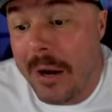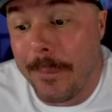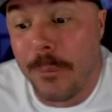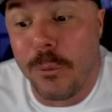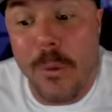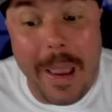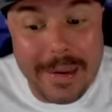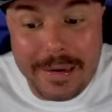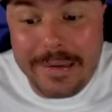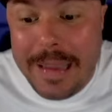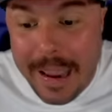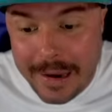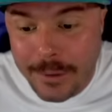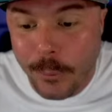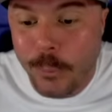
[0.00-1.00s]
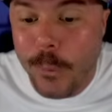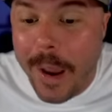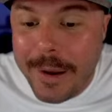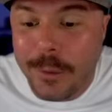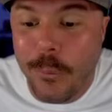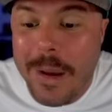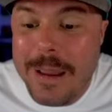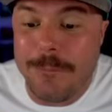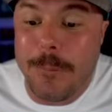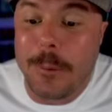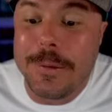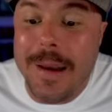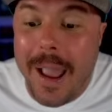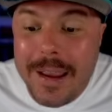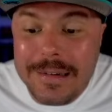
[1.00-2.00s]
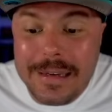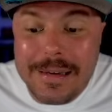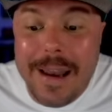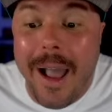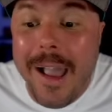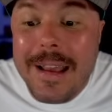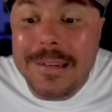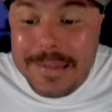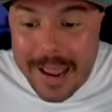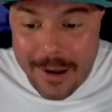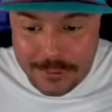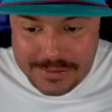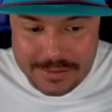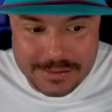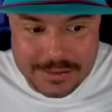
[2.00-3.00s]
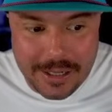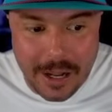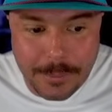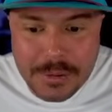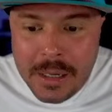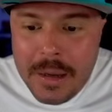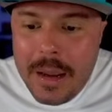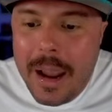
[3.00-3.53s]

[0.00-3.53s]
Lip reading: him right away for 99,000 stubs.